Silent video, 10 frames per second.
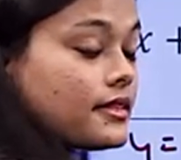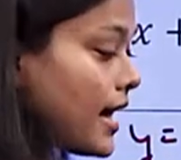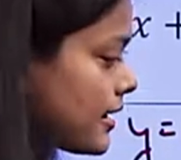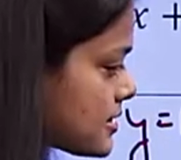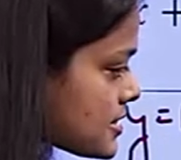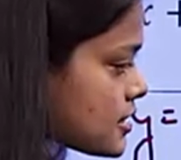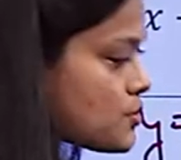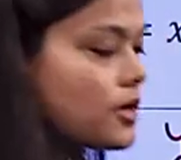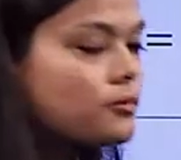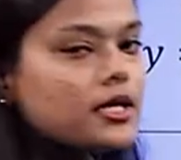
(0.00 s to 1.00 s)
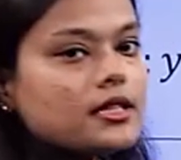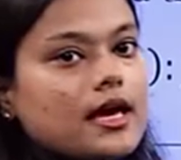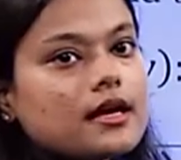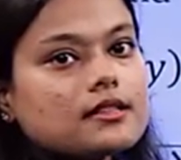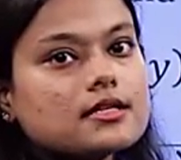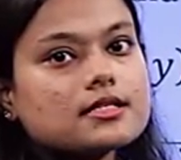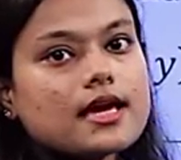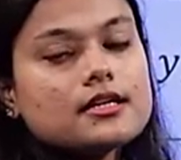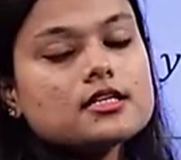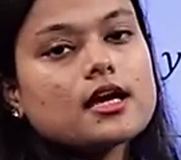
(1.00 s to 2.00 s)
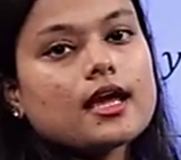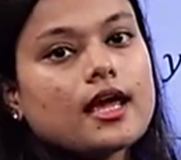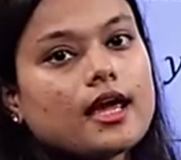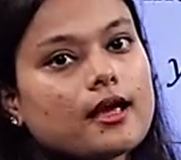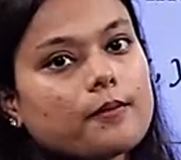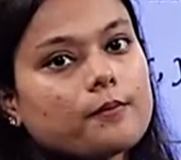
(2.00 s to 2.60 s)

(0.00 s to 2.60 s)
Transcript: then 6 will be there in the set A.